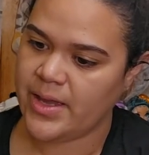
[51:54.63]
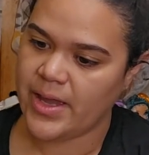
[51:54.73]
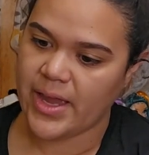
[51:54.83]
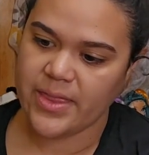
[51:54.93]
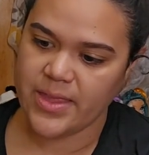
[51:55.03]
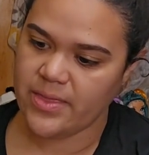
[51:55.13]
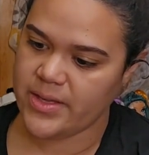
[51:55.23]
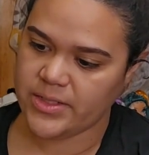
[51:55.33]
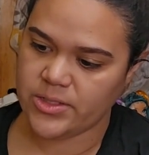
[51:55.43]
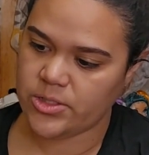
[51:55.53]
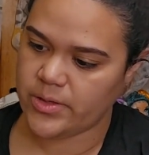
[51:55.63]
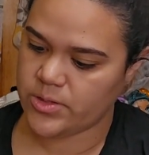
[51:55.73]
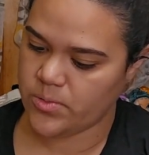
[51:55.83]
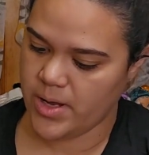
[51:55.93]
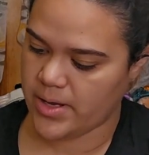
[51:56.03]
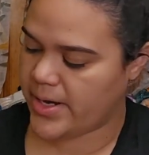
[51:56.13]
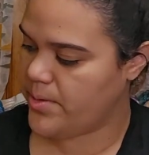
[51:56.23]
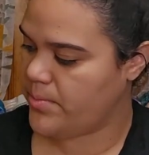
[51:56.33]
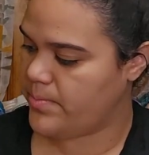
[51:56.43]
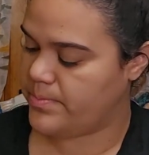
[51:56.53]
And then these two as
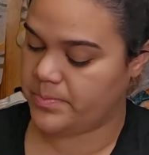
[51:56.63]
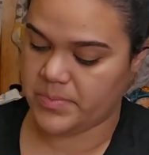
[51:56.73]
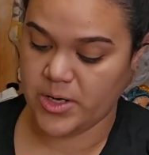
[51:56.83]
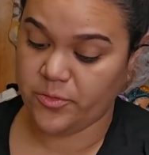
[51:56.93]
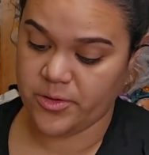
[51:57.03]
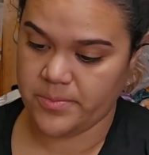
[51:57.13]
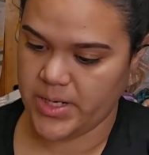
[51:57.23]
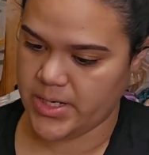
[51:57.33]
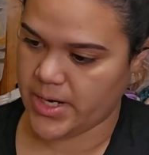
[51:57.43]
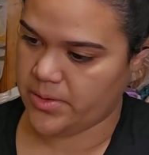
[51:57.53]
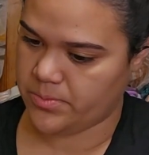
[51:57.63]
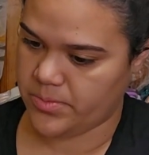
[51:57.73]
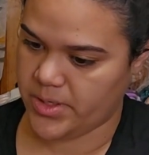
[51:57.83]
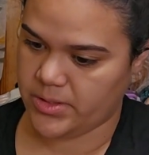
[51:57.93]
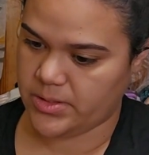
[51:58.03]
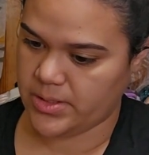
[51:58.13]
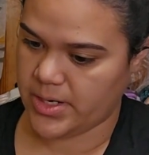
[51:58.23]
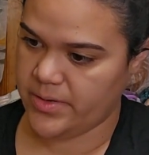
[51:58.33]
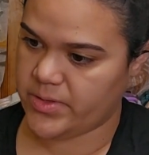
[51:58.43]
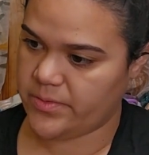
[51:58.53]
well. They're for me.
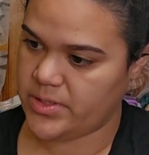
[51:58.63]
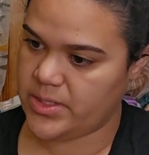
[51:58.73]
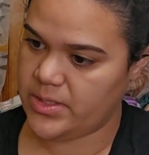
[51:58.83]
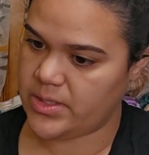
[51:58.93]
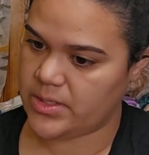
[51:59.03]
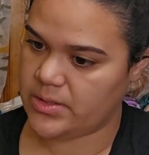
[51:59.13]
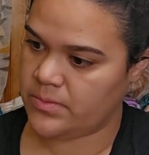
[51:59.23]
I've never seen these.